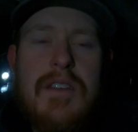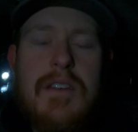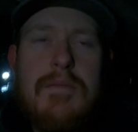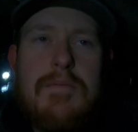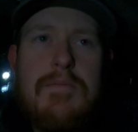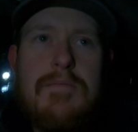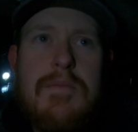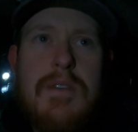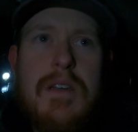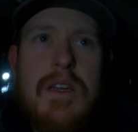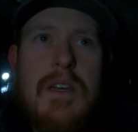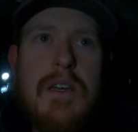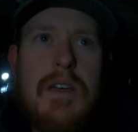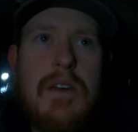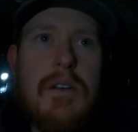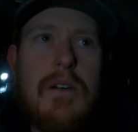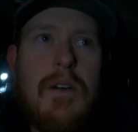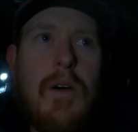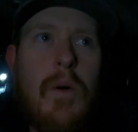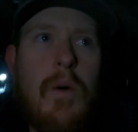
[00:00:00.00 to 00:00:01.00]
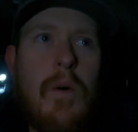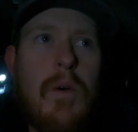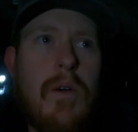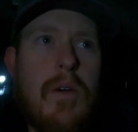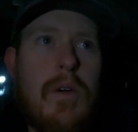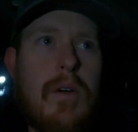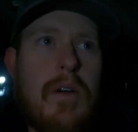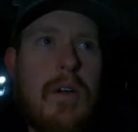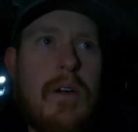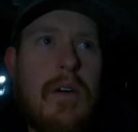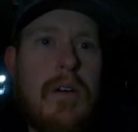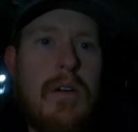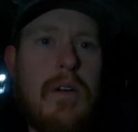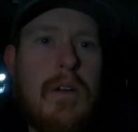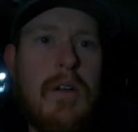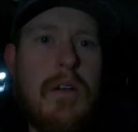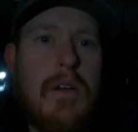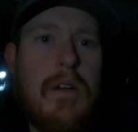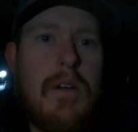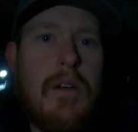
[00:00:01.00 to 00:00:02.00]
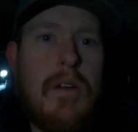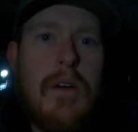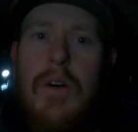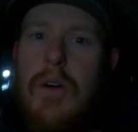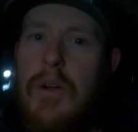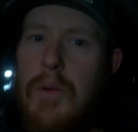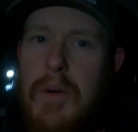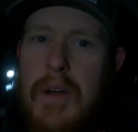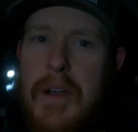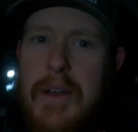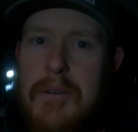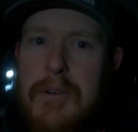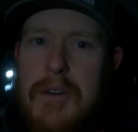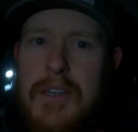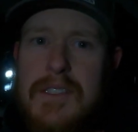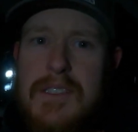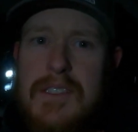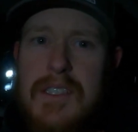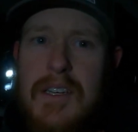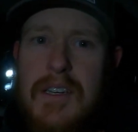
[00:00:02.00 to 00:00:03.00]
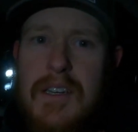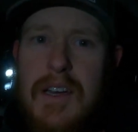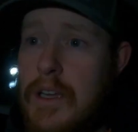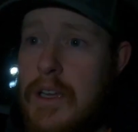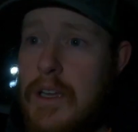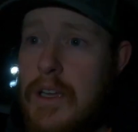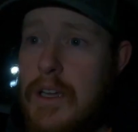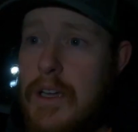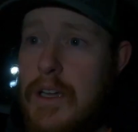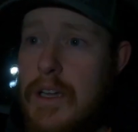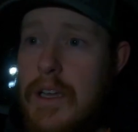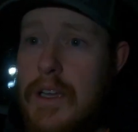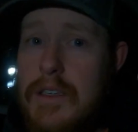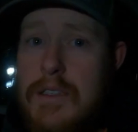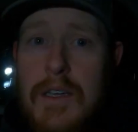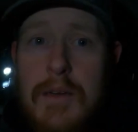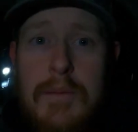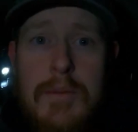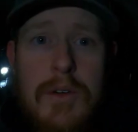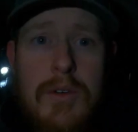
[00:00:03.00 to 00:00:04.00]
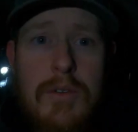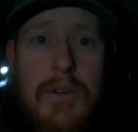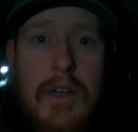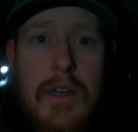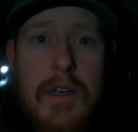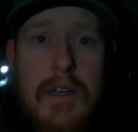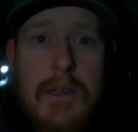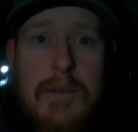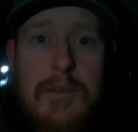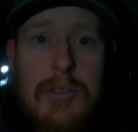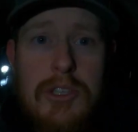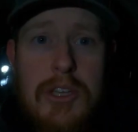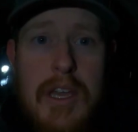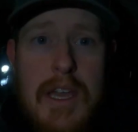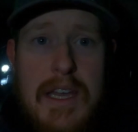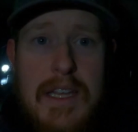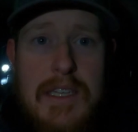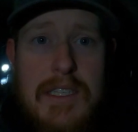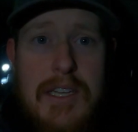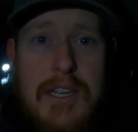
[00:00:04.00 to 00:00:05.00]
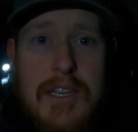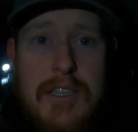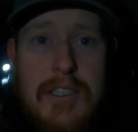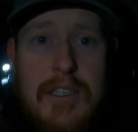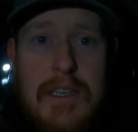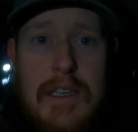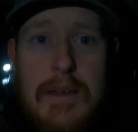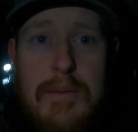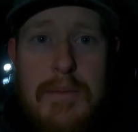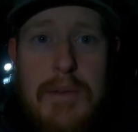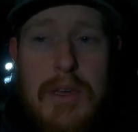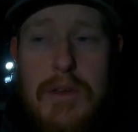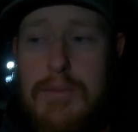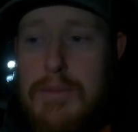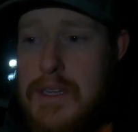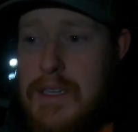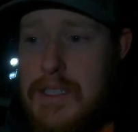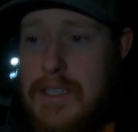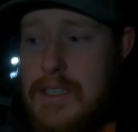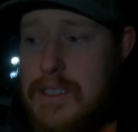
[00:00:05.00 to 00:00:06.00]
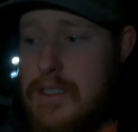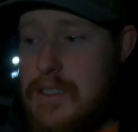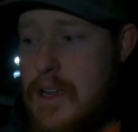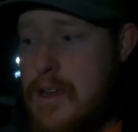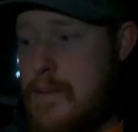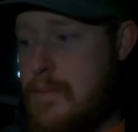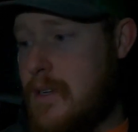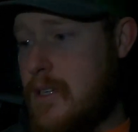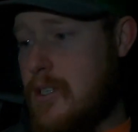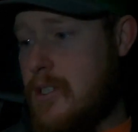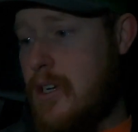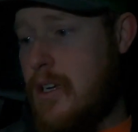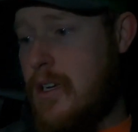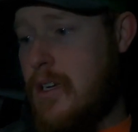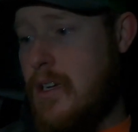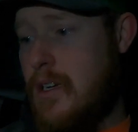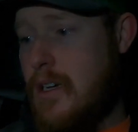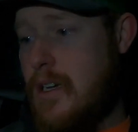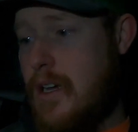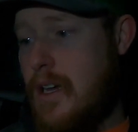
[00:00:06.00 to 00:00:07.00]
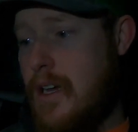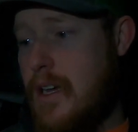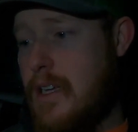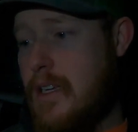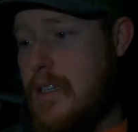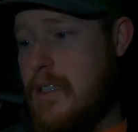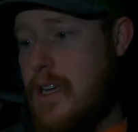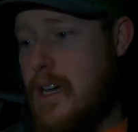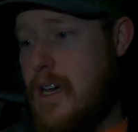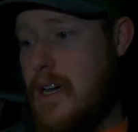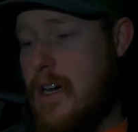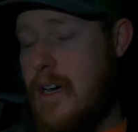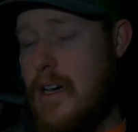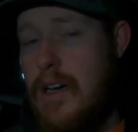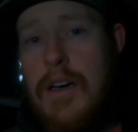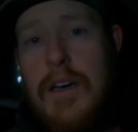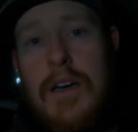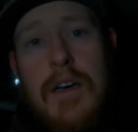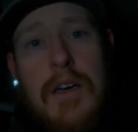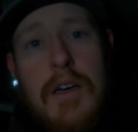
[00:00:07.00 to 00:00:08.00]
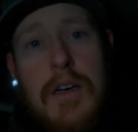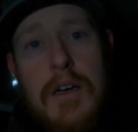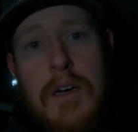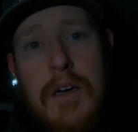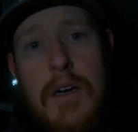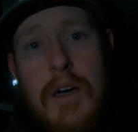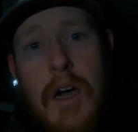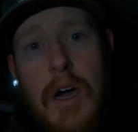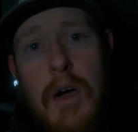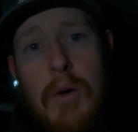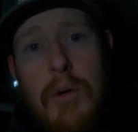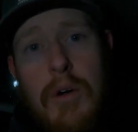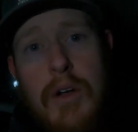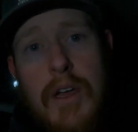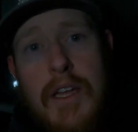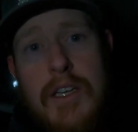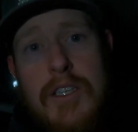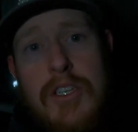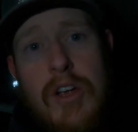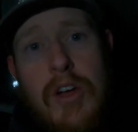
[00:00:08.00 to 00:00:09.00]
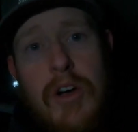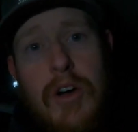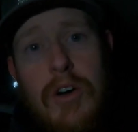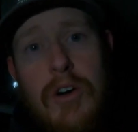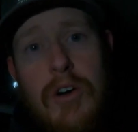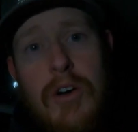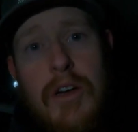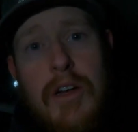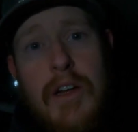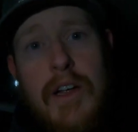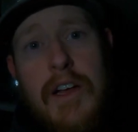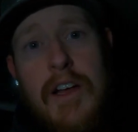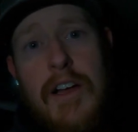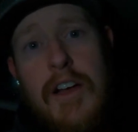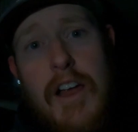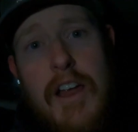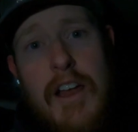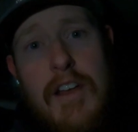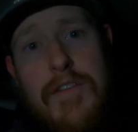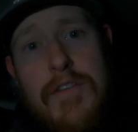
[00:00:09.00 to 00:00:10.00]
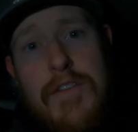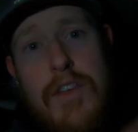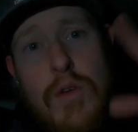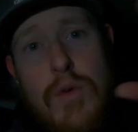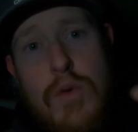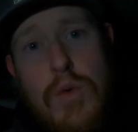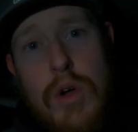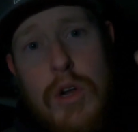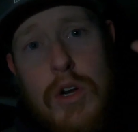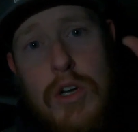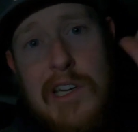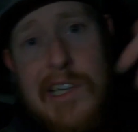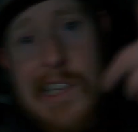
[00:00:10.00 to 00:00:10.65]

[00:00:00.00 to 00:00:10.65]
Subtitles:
something, or what it was. Guess I'm gonna run up to the gas station and get me a biscuit sandwich, and we'll catch you all here in a few.